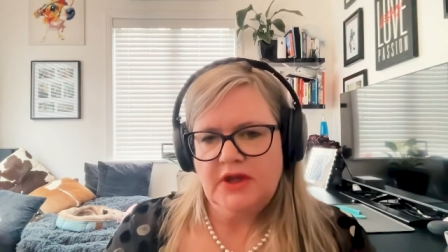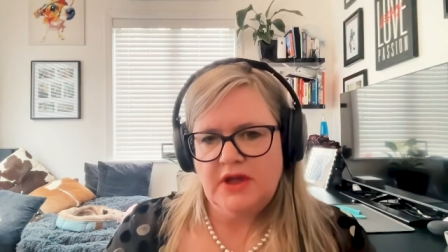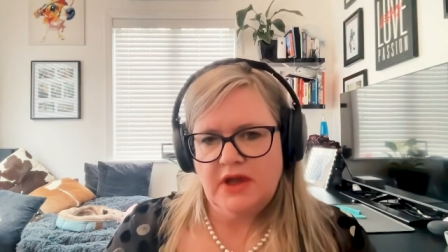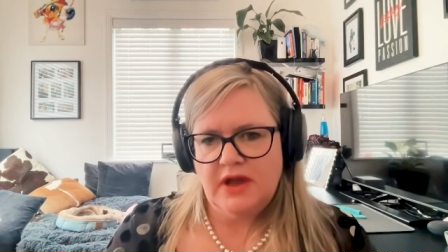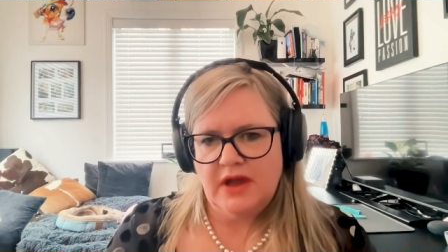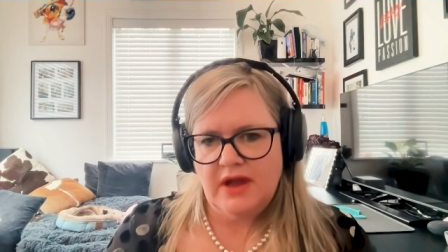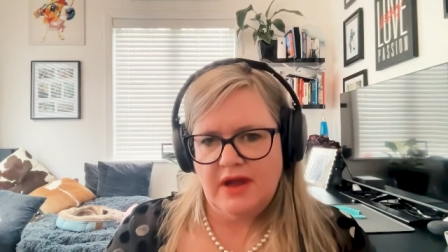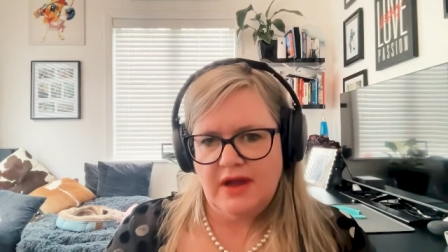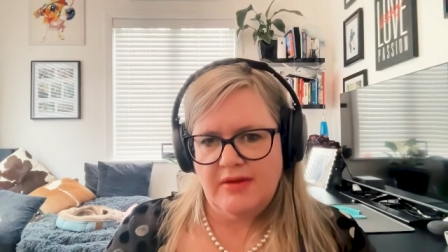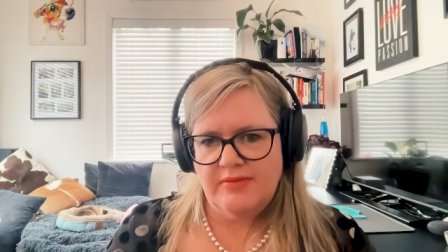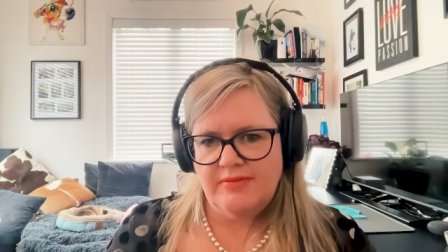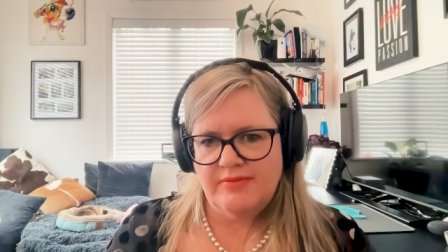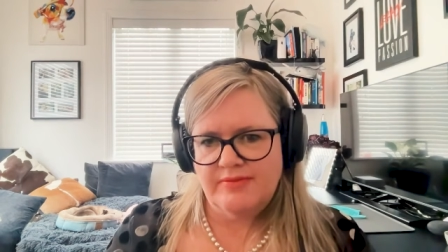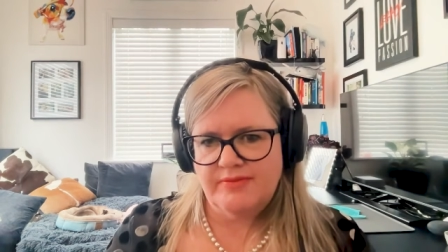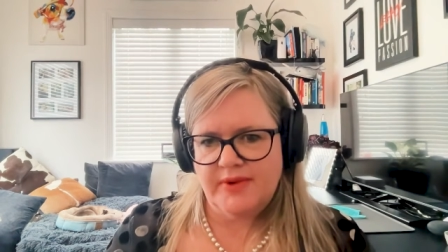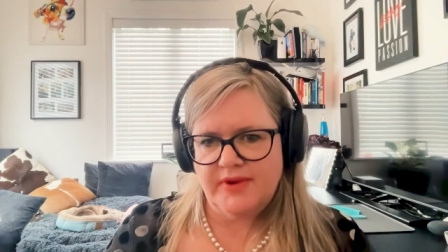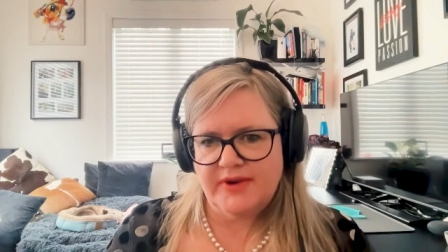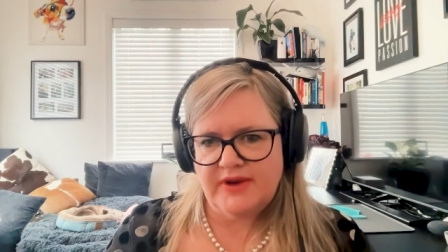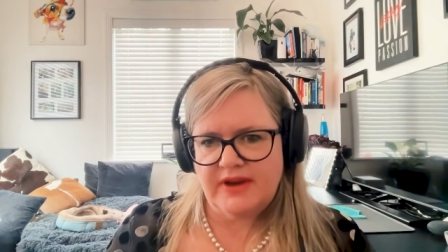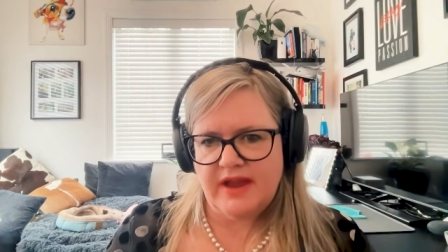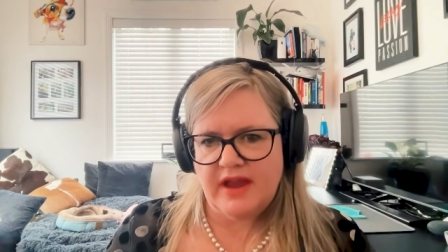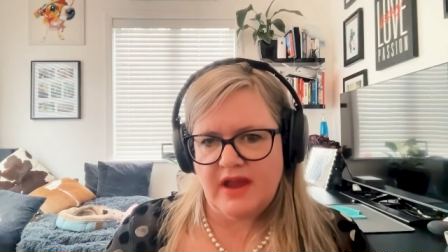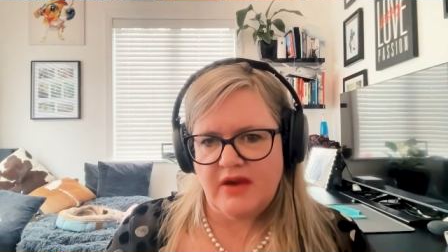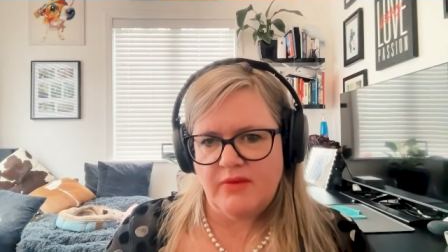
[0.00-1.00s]

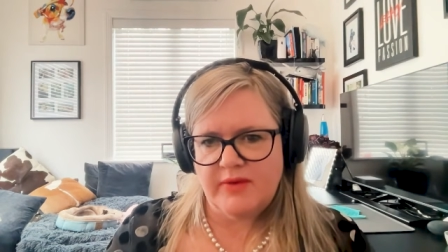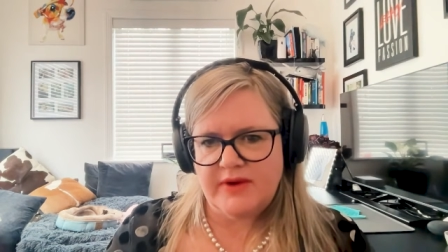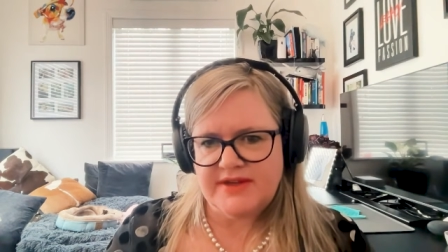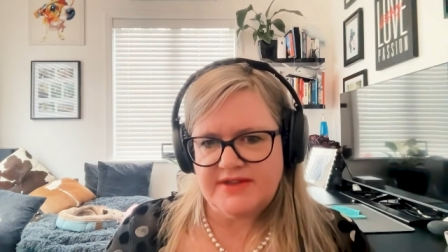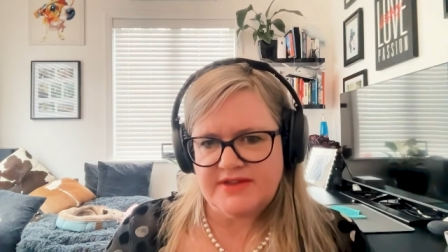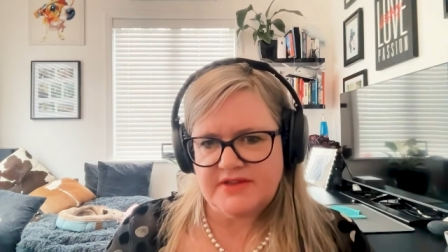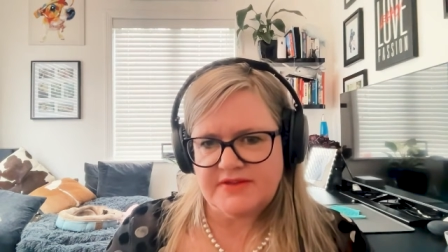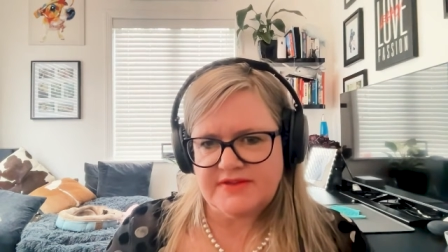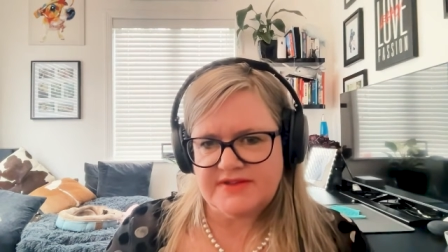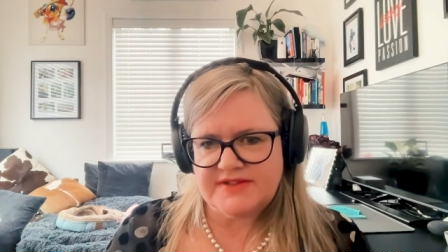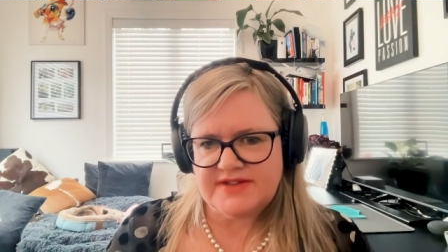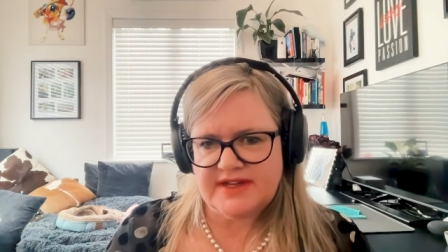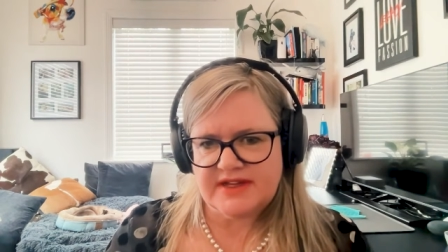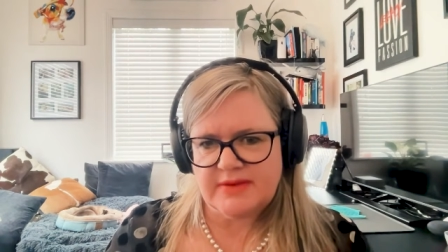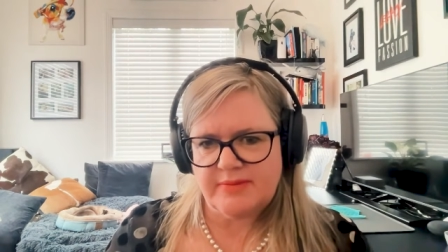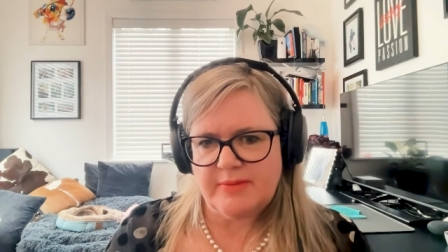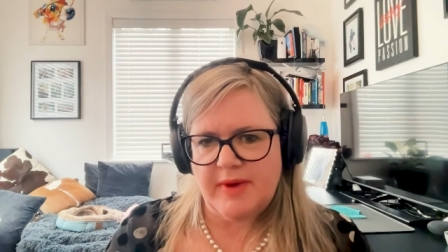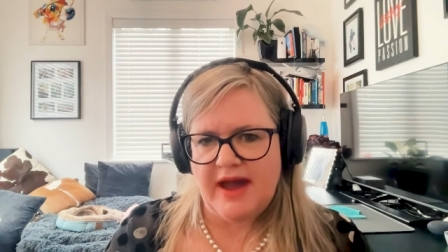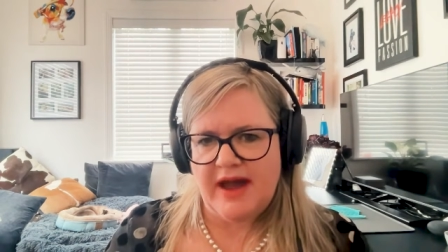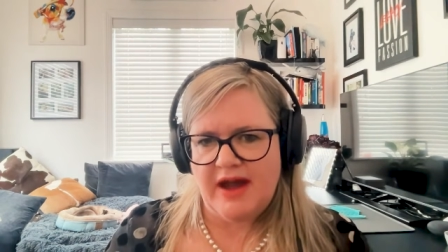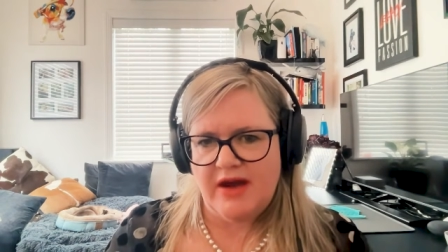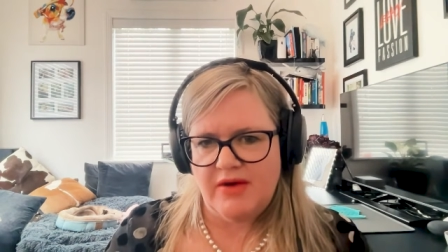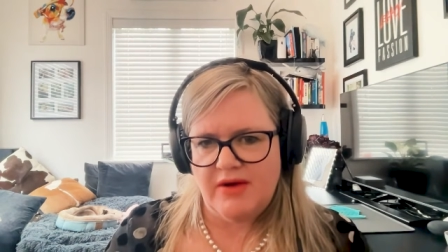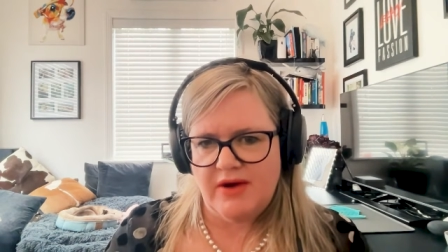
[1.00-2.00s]
But yeah, we sort of see the
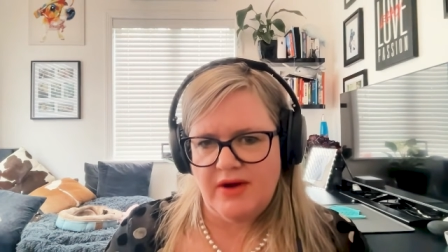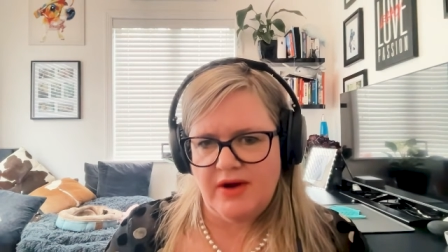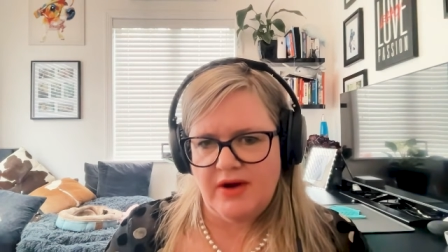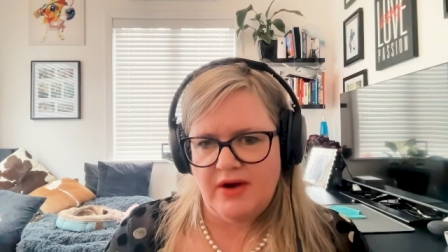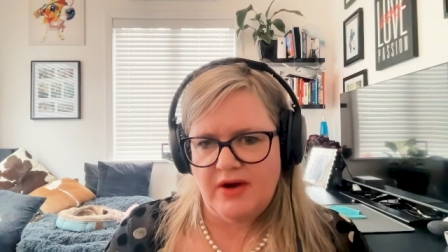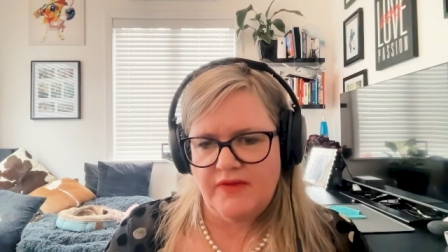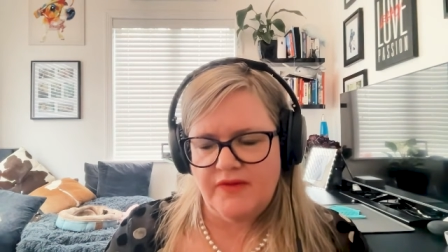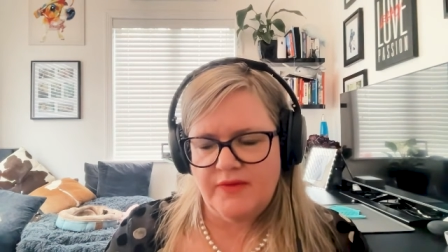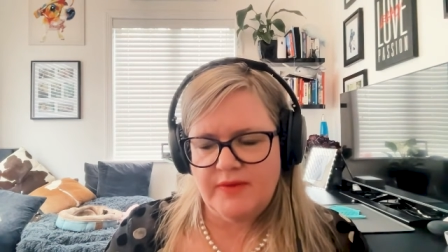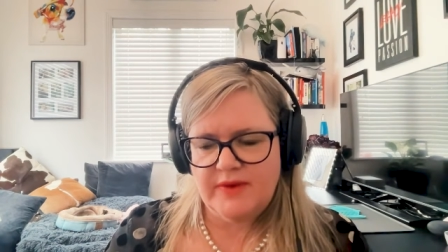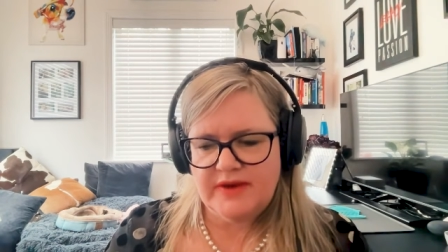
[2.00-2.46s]
power of,